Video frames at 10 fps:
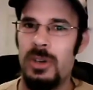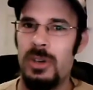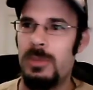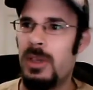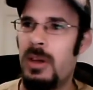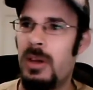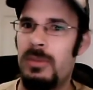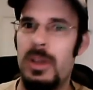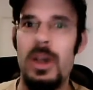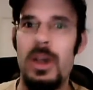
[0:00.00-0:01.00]
in terms of,
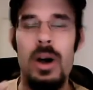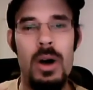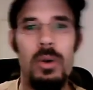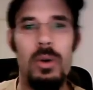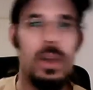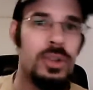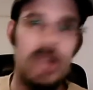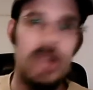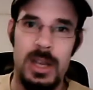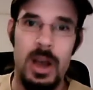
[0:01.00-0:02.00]
oh, you
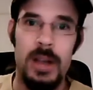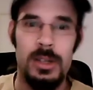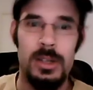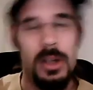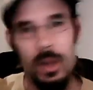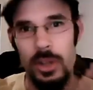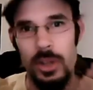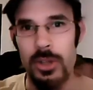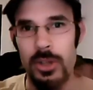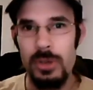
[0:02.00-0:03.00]
cannot
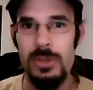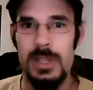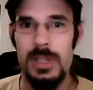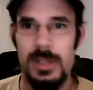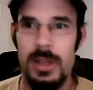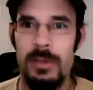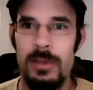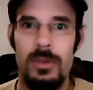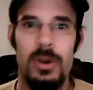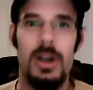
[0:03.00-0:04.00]
use this thing
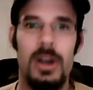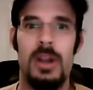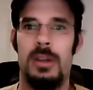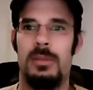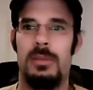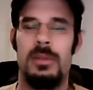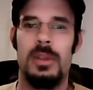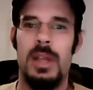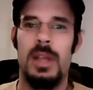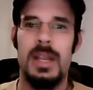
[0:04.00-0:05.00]
for
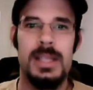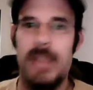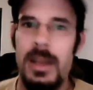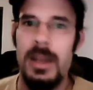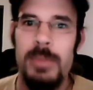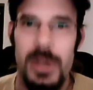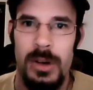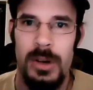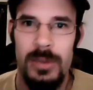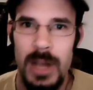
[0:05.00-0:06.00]
an extended
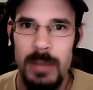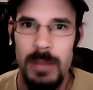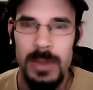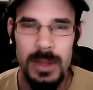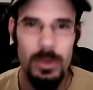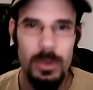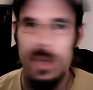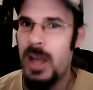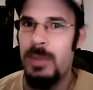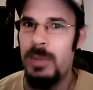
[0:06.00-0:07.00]
period of time. We're
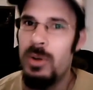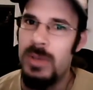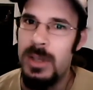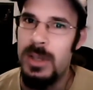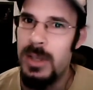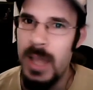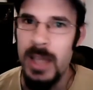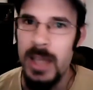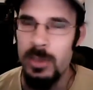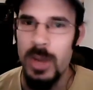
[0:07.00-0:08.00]
talking about
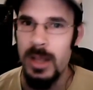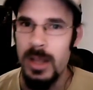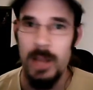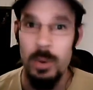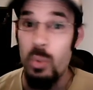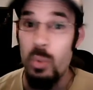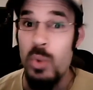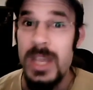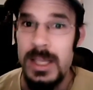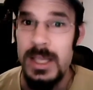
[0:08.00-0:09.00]
days, we're not talking about
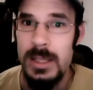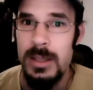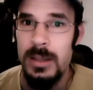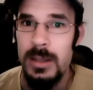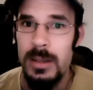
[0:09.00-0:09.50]
weeks.